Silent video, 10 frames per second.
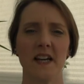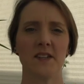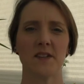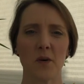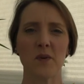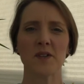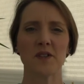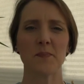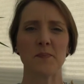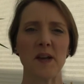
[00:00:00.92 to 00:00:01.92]
So I want
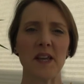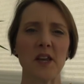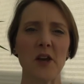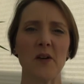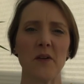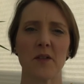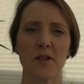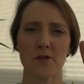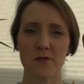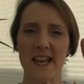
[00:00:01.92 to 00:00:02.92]
to bring you
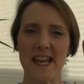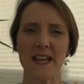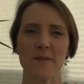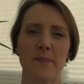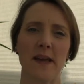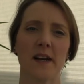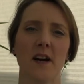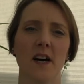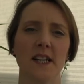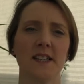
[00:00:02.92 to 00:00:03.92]
3 big
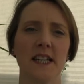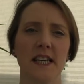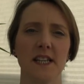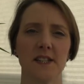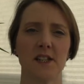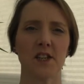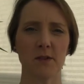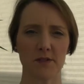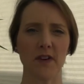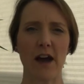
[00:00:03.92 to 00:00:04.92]
ideas in
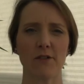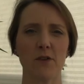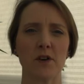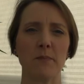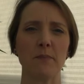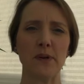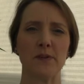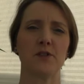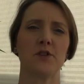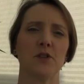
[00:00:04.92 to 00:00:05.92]
terms of how you can
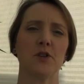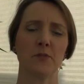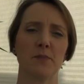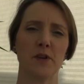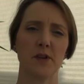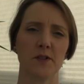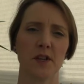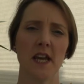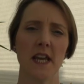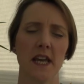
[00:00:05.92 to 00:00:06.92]
boost your mood
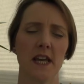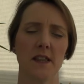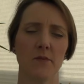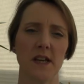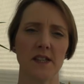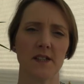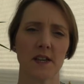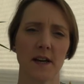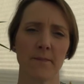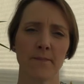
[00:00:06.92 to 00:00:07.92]
in the
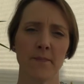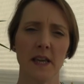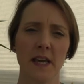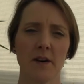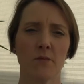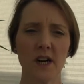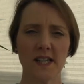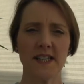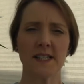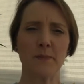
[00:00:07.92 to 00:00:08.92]
winter. Why
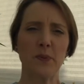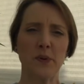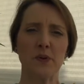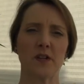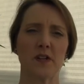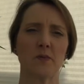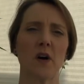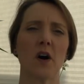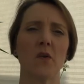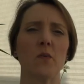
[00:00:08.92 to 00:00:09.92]
is this important?
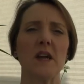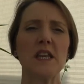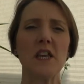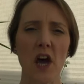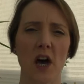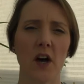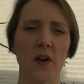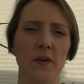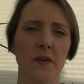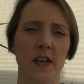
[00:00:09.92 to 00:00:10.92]
Well, we
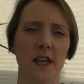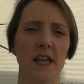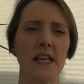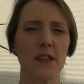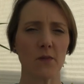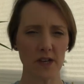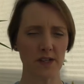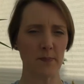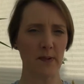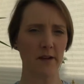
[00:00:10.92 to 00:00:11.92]
know that in the
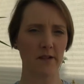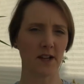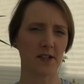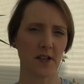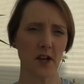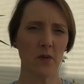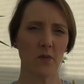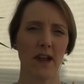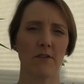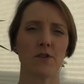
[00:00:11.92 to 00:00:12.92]
winter period,
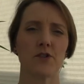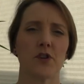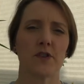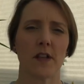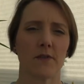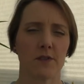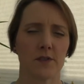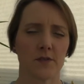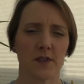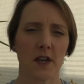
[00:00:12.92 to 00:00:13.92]
we have reduced levels
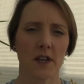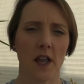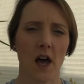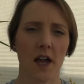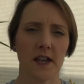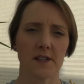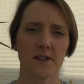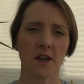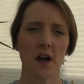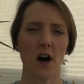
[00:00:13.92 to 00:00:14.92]
of
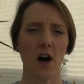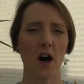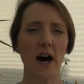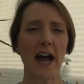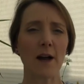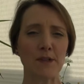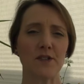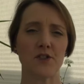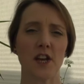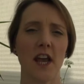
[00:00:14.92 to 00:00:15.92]
sunlight, our
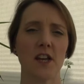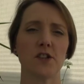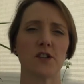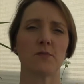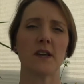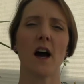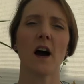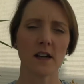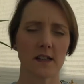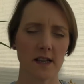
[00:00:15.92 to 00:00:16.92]
habits change as we
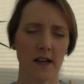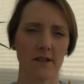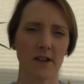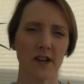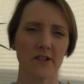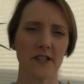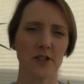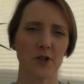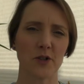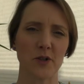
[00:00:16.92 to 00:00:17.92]
hunker down and go
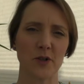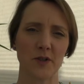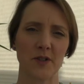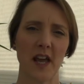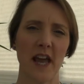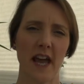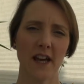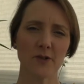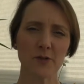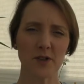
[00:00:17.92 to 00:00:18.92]
indoors,
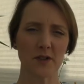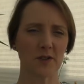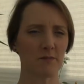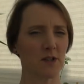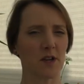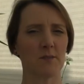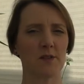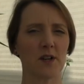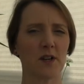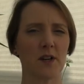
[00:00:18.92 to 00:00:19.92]
and also sometimes
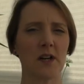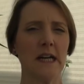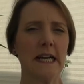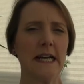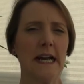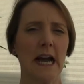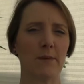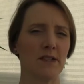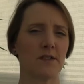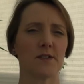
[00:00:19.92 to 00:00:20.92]
our
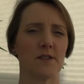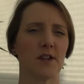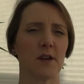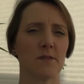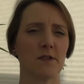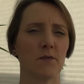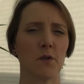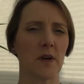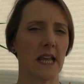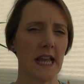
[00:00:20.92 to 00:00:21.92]
habits in terms of
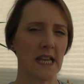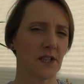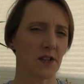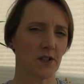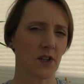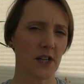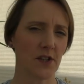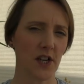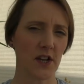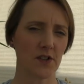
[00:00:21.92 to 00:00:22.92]
what we eat, our diet
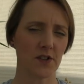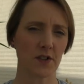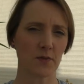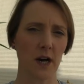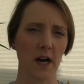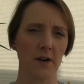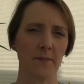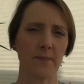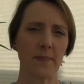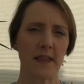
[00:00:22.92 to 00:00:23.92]
changes as well,
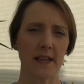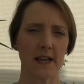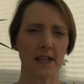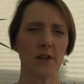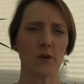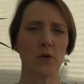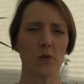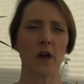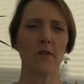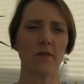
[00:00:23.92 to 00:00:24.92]
that can
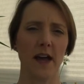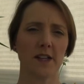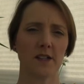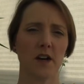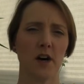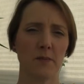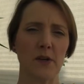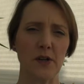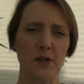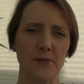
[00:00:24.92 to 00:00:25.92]
all affect our
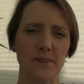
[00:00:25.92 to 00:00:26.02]
mood.